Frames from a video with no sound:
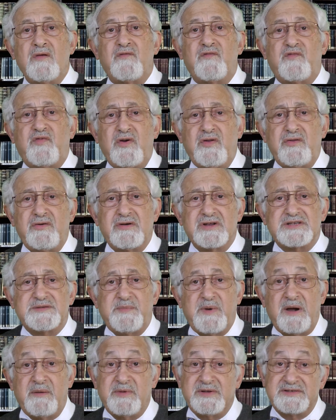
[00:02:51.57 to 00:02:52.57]
Further
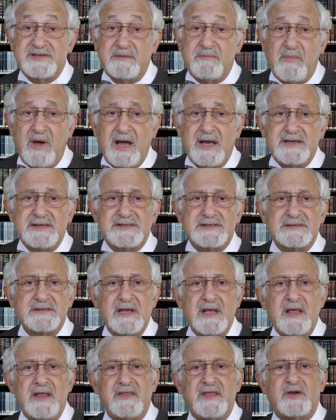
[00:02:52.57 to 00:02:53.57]
experiments in mice
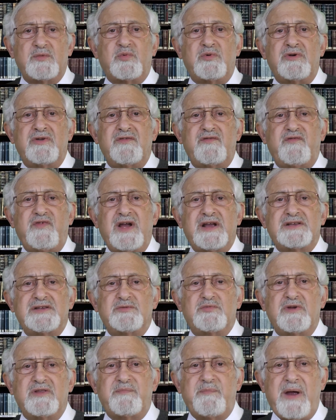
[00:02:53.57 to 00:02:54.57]
that were
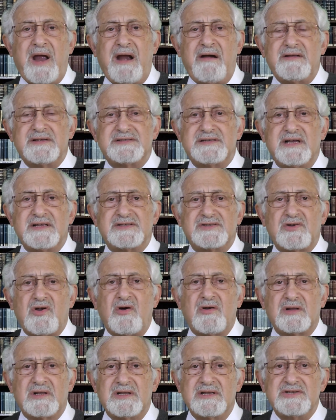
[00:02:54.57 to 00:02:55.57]
infected with parasites
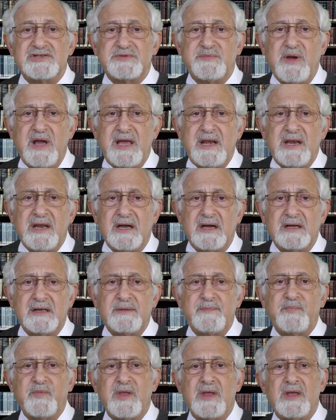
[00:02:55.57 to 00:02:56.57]
called leishmania
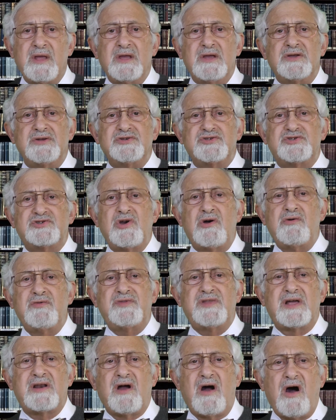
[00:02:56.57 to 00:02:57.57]

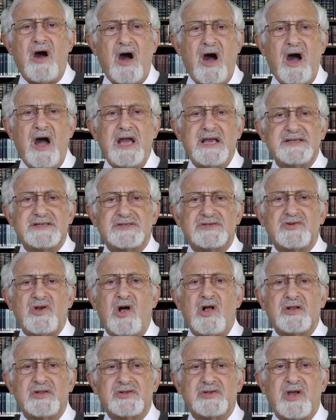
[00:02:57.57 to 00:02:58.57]
showed that a high
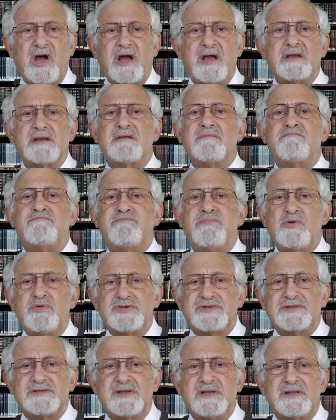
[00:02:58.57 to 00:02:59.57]
salt diet
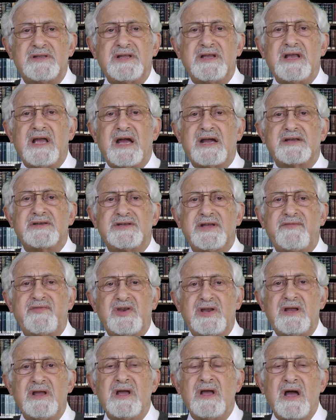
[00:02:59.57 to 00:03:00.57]
boosted the
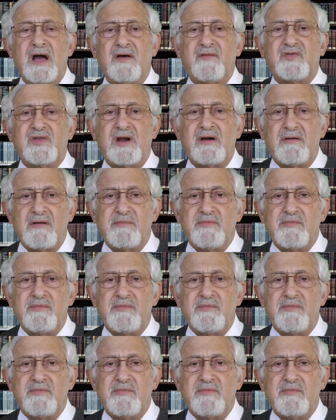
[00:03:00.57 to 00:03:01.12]
activity of their